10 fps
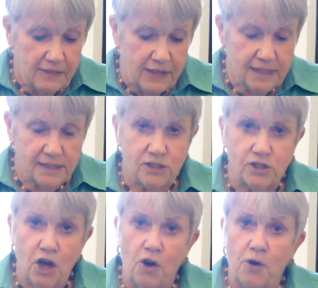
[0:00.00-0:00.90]

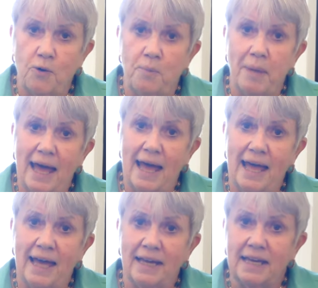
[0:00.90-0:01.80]
This old
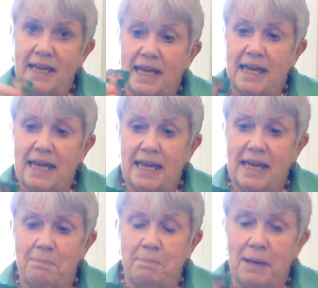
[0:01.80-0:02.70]
man,
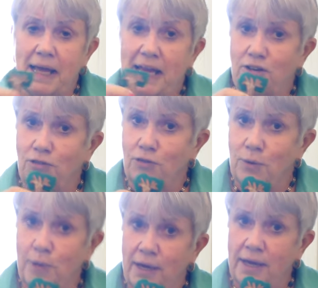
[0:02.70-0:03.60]
he played
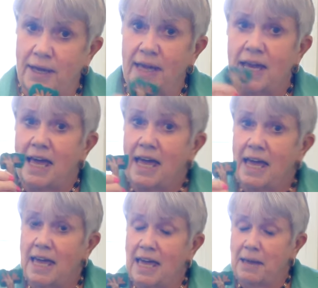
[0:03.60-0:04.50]
three.
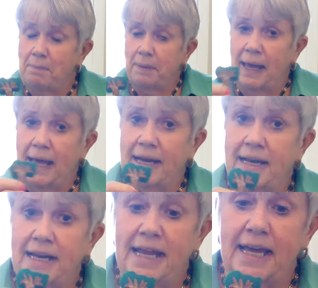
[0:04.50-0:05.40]
He
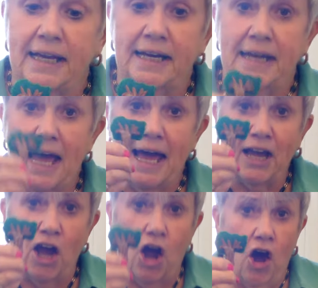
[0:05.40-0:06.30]
played
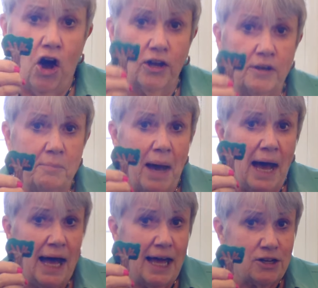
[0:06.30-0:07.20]
knick-knack on
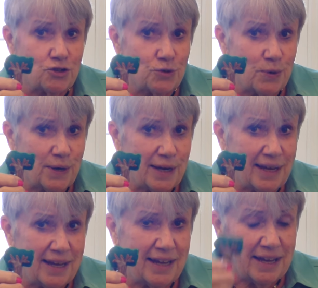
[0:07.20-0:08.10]
my
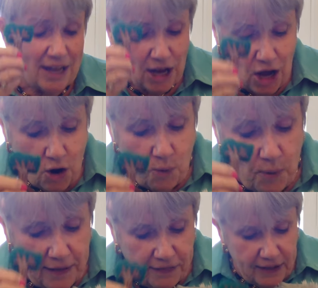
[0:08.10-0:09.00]
tree.
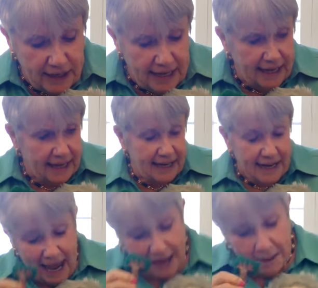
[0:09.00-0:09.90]
With a
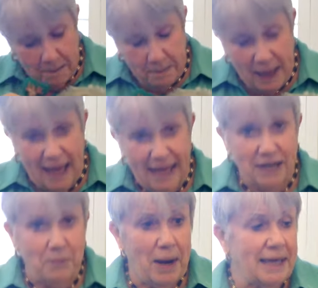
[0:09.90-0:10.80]
knick-knack,
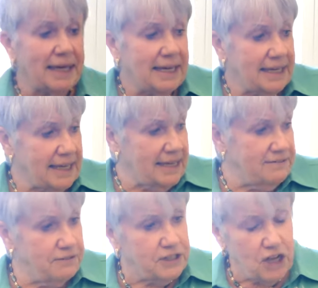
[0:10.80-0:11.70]
paddywhack, give
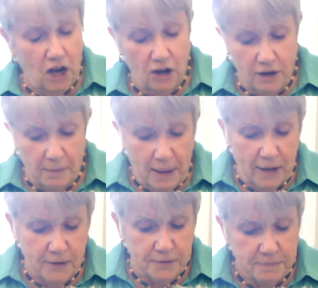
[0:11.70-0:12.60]
a dog a
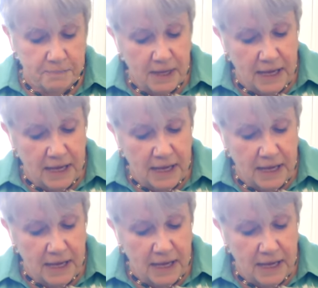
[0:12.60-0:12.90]
bone.